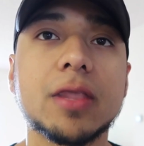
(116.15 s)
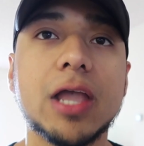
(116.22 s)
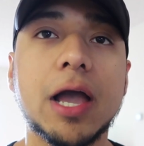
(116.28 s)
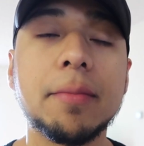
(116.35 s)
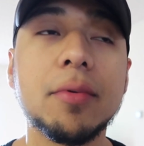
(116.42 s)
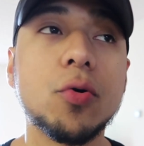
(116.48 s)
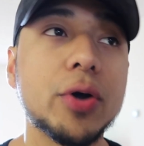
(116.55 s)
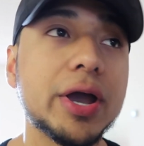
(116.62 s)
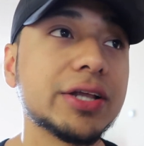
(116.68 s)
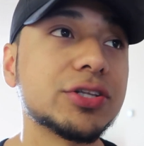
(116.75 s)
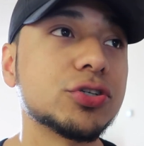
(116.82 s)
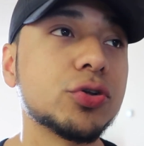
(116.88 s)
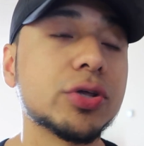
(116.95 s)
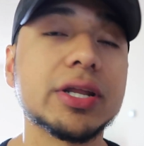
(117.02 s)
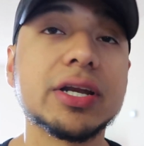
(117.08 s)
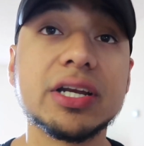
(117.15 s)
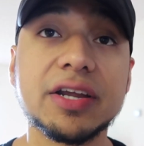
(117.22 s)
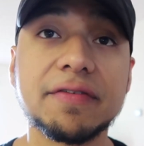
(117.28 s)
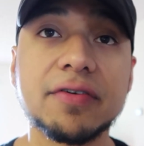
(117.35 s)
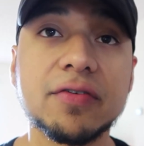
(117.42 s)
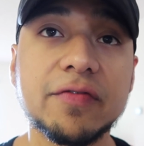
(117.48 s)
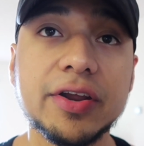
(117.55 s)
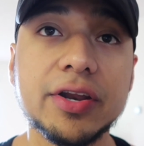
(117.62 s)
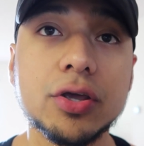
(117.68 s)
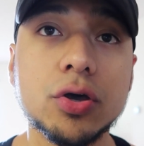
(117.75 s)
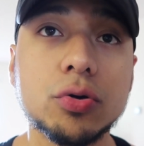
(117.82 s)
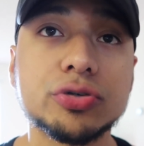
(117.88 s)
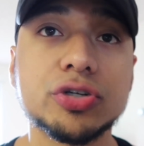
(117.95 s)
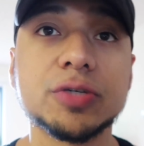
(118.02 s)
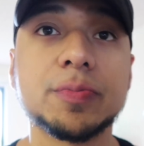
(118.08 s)
I'm gonna wait to do that in a different
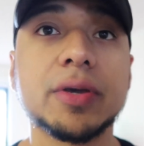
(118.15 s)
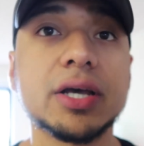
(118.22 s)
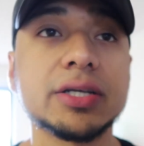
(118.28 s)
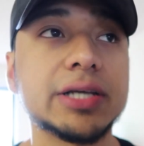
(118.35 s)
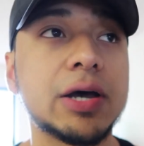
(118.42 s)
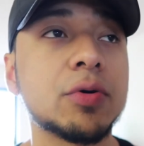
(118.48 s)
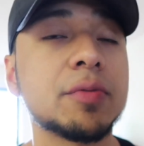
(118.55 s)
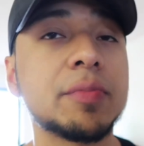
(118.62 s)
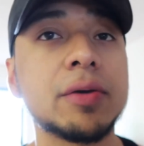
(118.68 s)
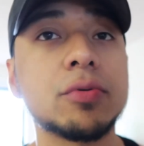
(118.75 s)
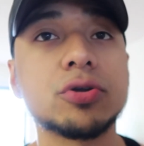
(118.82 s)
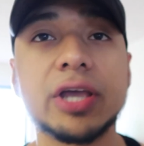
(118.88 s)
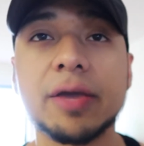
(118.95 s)
video just because I want to be able to